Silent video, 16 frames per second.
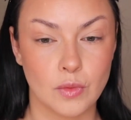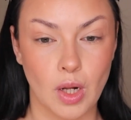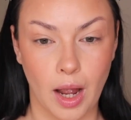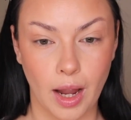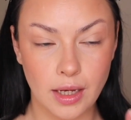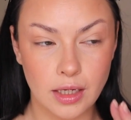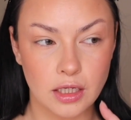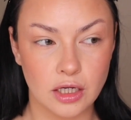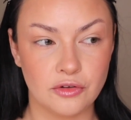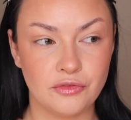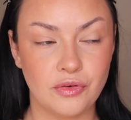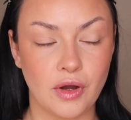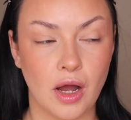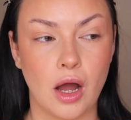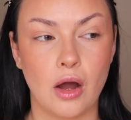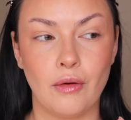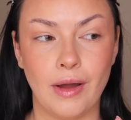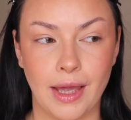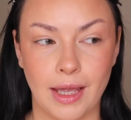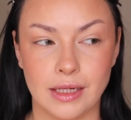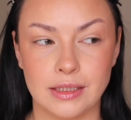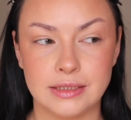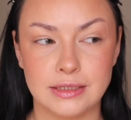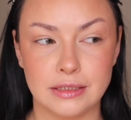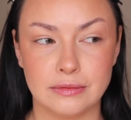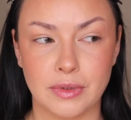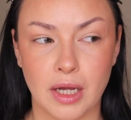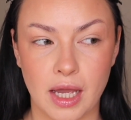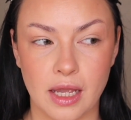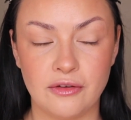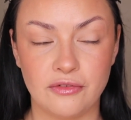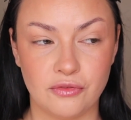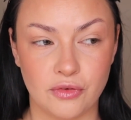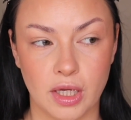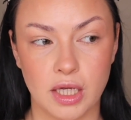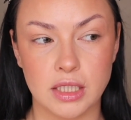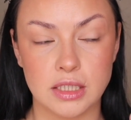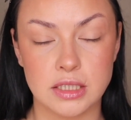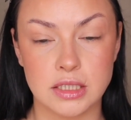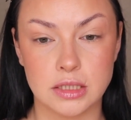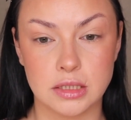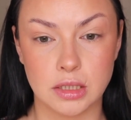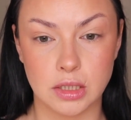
I love how healthy my face